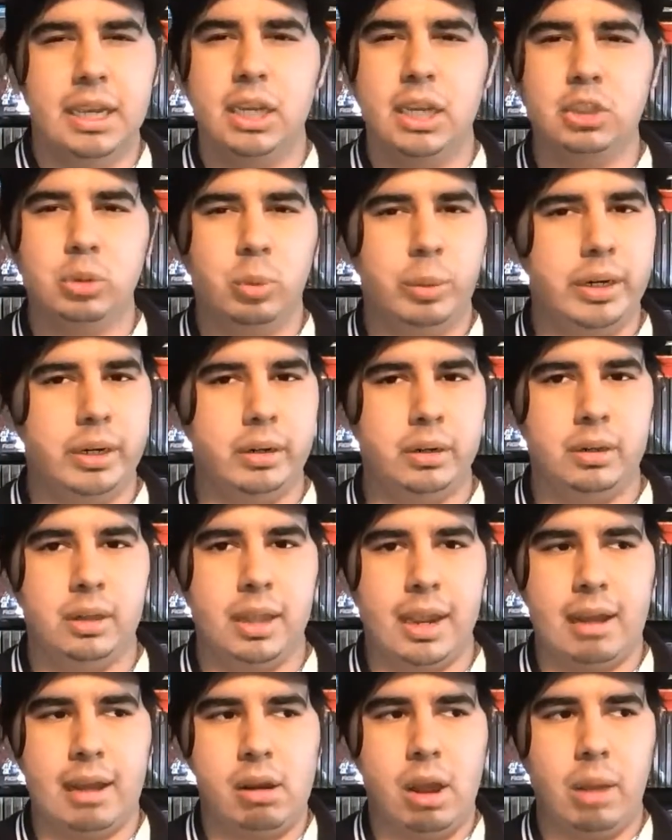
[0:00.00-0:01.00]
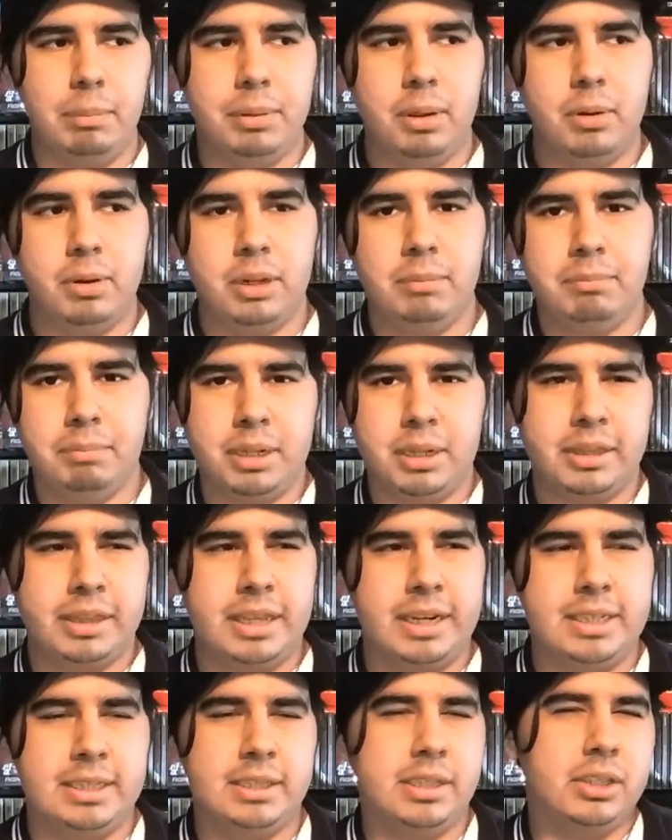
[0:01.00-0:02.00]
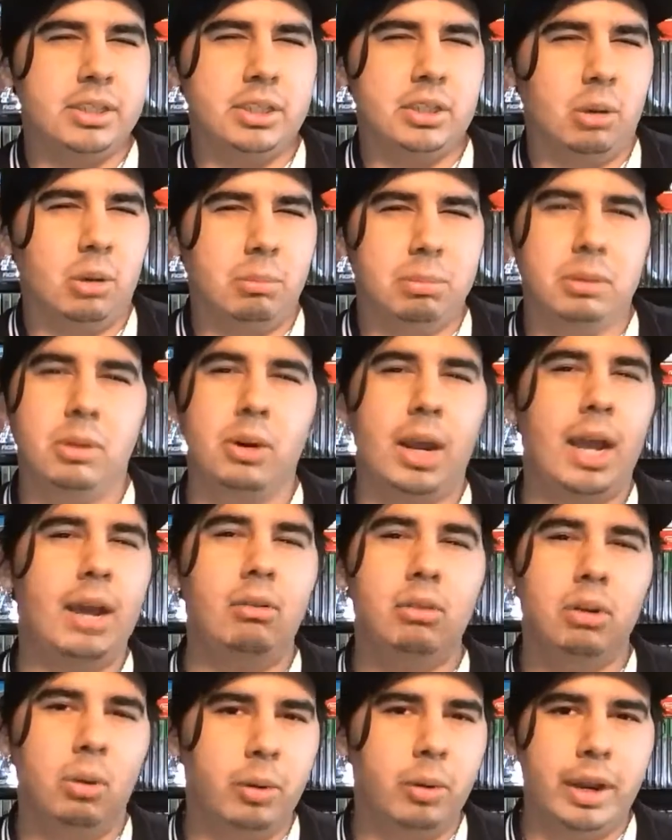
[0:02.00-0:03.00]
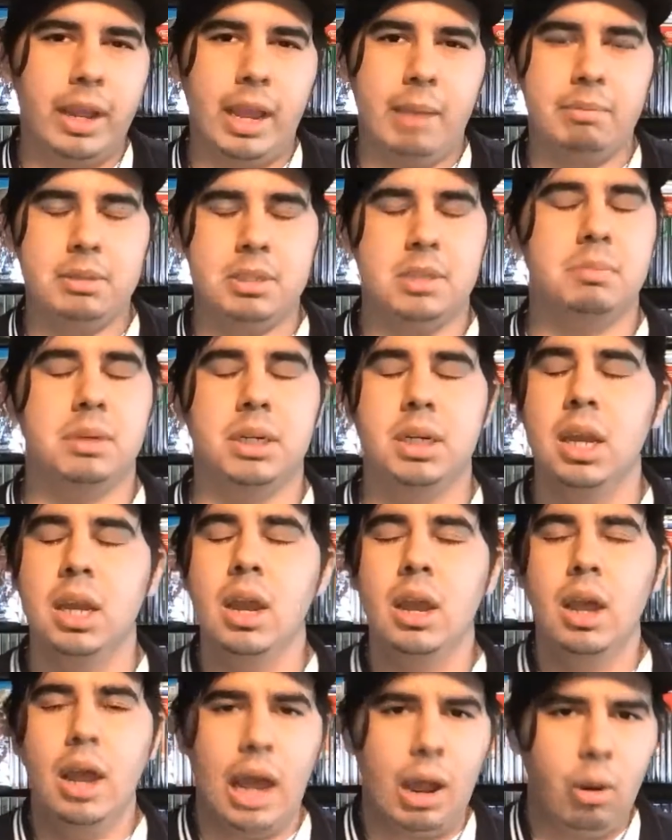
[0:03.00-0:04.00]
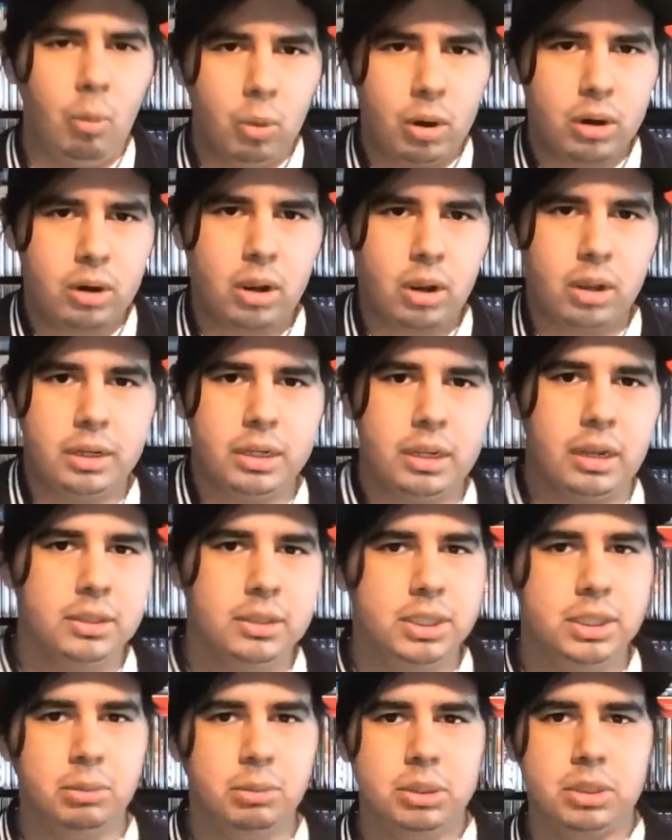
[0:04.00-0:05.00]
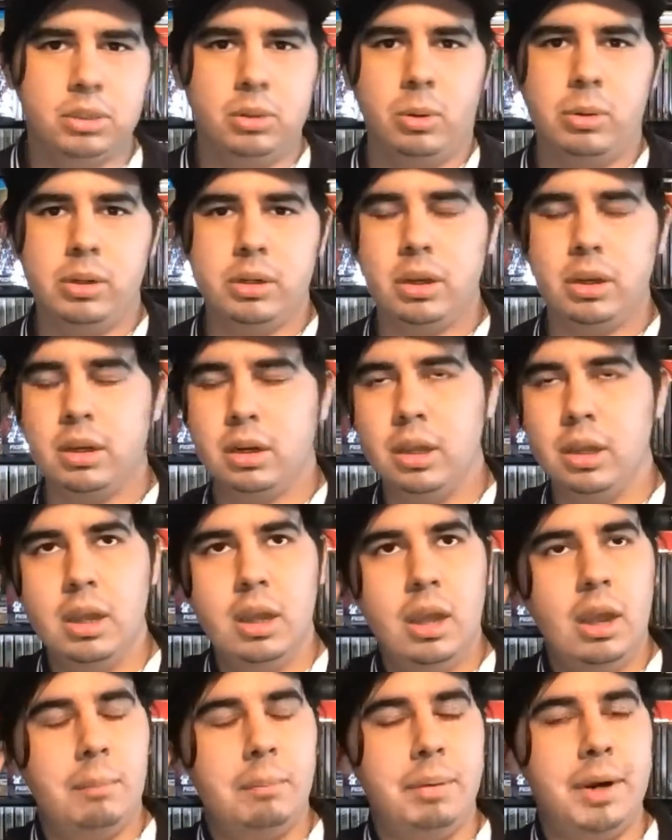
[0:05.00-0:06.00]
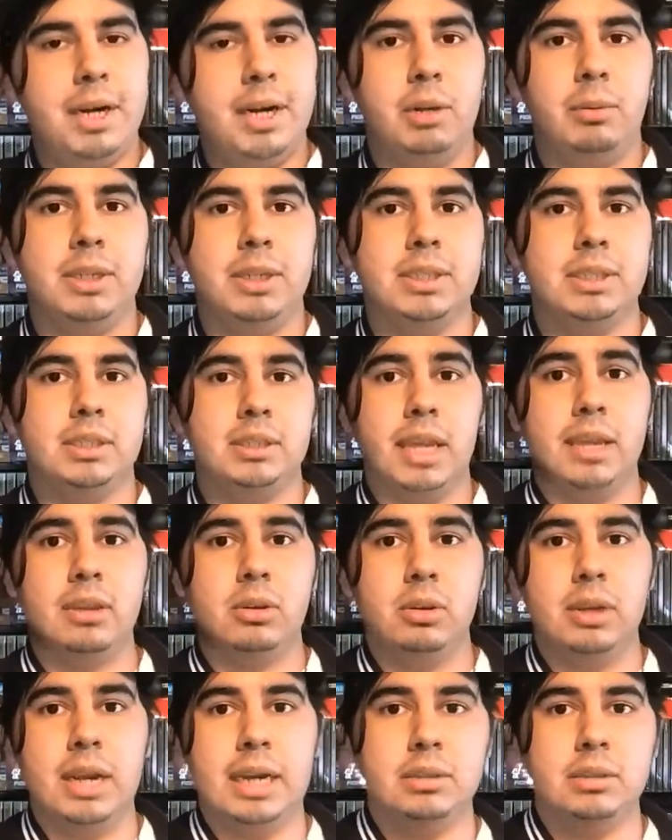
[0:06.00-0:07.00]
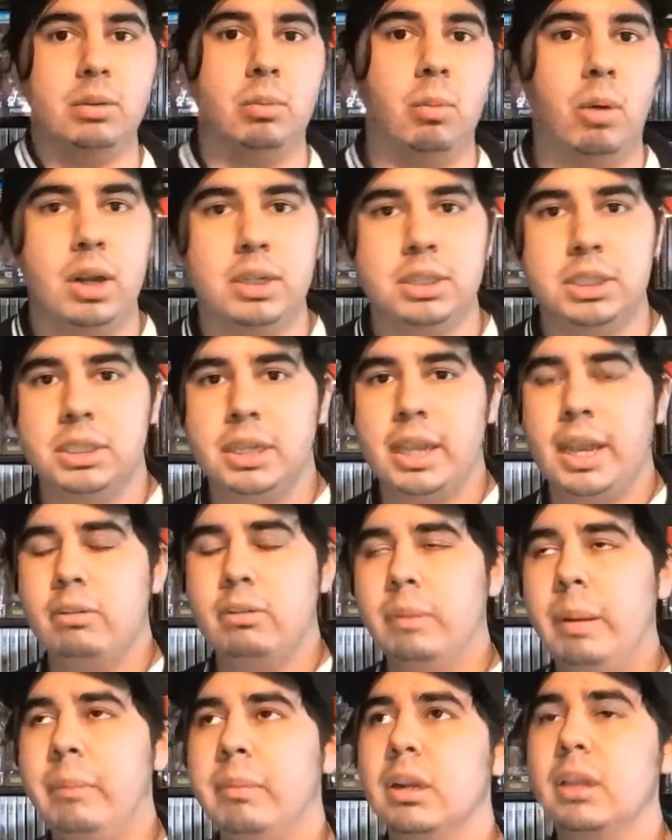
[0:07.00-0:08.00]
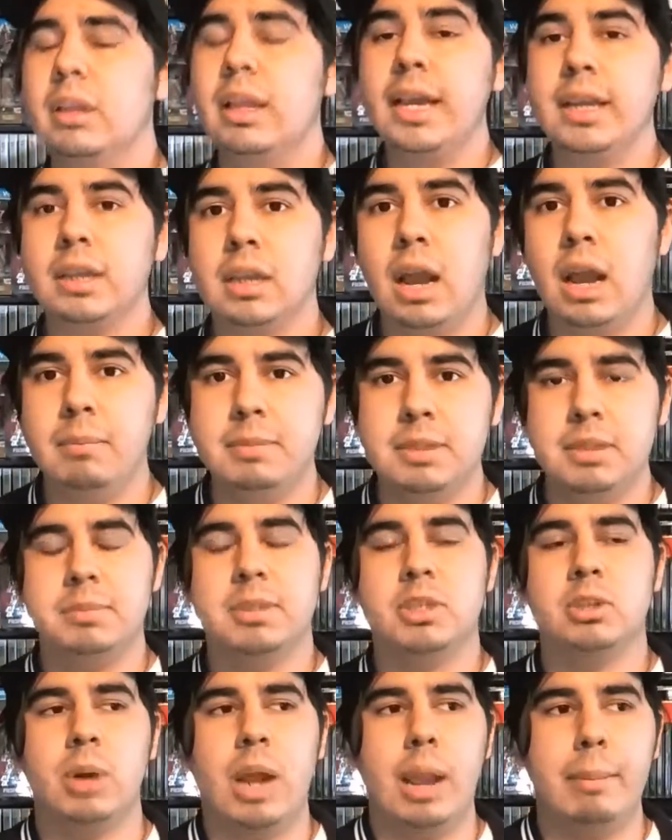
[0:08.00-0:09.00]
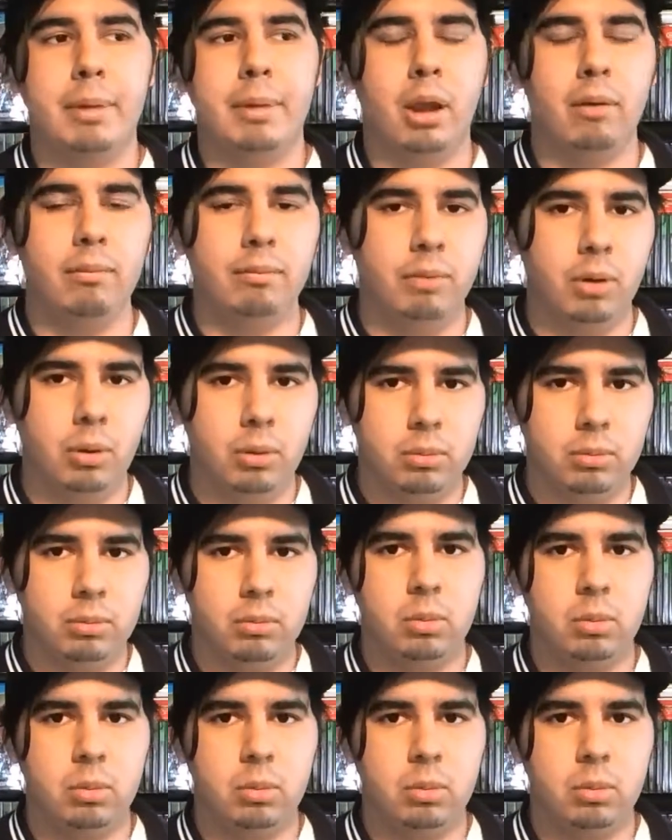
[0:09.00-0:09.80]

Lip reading: It's weird. Like I'll upload it, but then it doesn't upload. I don't know what happens, but I'll work on it. I'll see what's going on. But anyways, thank you guys for watching, and remember to like, comment, subscribe, upvote.